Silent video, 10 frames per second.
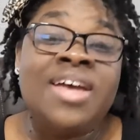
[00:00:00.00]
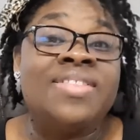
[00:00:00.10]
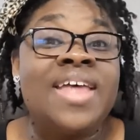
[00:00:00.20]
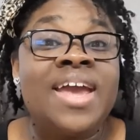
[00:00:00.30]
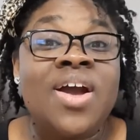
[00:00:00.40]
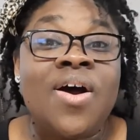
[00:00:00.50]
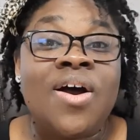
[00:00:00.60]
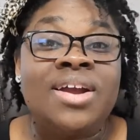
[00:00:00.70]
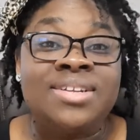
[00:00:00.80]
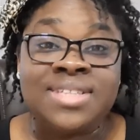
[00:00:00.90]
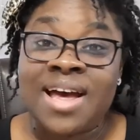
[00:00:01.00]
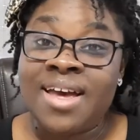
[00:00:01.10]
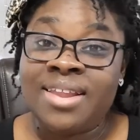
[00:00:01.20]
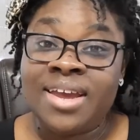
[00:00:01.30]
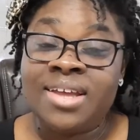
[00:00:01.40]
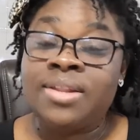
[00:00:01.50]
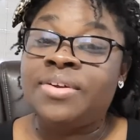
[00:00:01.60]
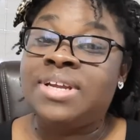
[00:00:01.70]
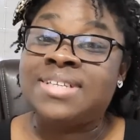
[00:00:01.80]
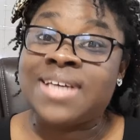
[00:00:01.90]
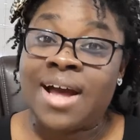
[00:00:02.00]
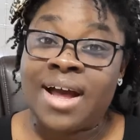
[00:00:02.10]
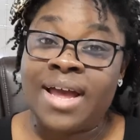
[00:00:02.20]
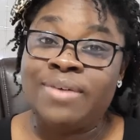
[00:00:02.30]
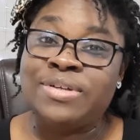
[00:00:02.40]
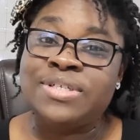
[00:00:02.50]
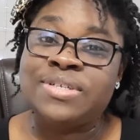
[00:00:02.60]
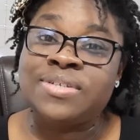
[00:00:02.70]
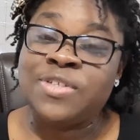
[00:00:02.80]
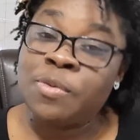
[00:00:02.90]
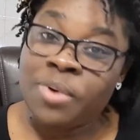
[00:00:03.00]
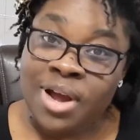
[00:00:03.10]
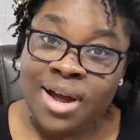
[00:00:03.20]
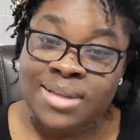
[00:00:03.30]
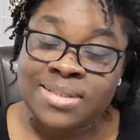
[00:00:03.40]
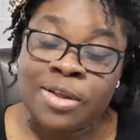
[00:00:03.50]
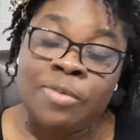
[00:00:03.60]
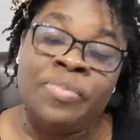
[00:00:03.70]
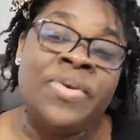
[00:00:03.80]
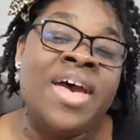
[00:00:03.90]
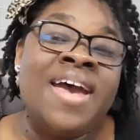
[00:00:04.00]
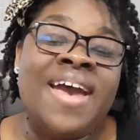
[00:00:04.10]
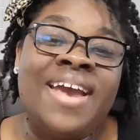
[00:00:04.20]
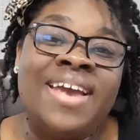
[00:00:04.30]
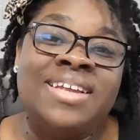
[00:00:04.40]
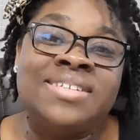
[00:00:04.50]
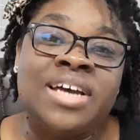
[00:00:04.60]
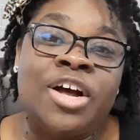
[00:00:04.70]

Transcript: they are in Thailand learning Thai, which is super awesome. And,